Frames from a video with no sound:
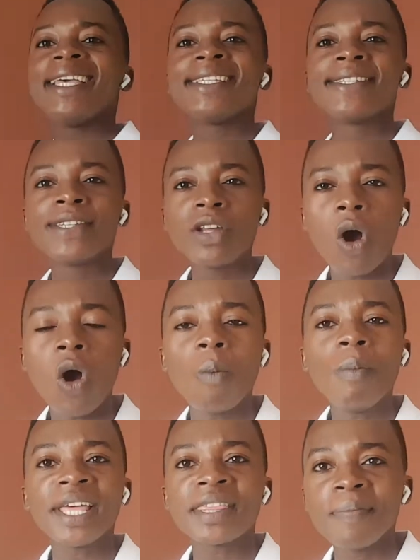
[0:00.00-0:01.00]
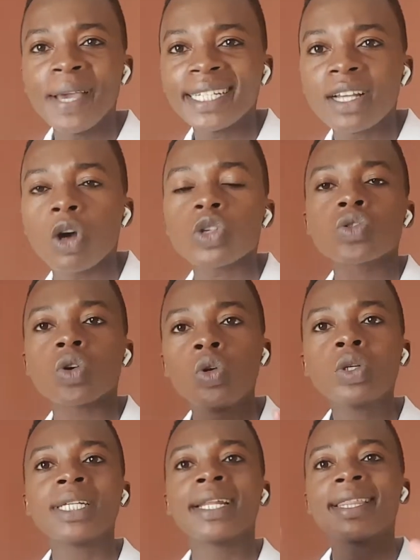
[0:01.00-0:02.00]
is no mathematical
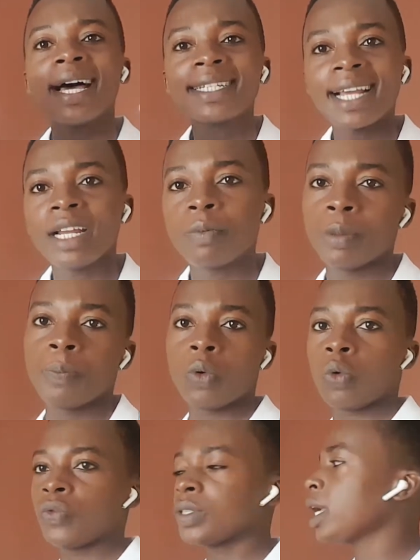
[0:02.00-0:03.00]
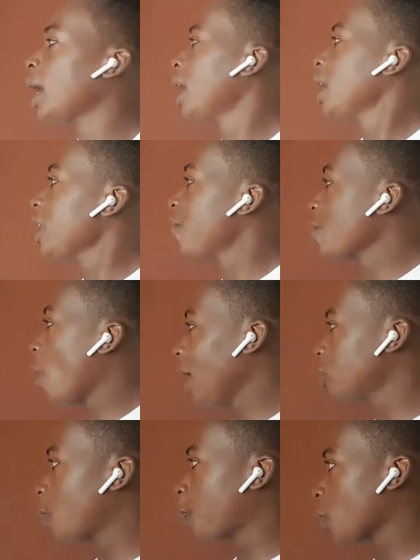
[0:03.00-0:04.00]
solution that can be proved. If you
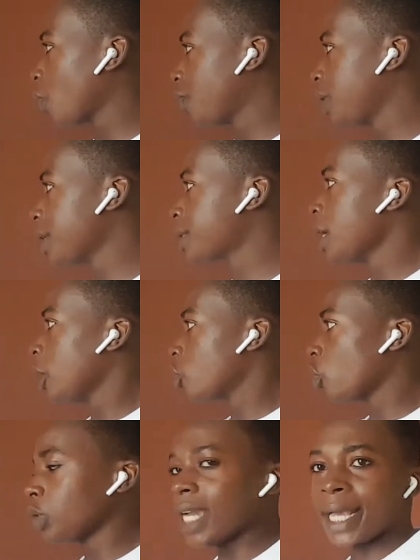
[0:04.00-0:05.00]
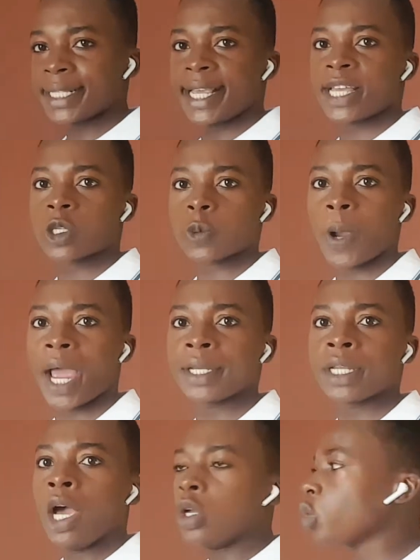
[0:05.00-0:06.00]
want to prove this, you just
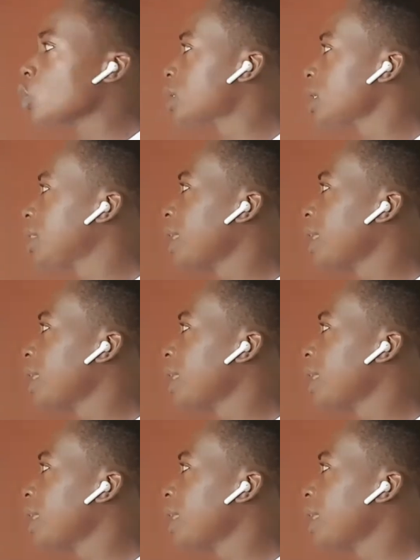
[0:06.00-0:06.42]
expand. You see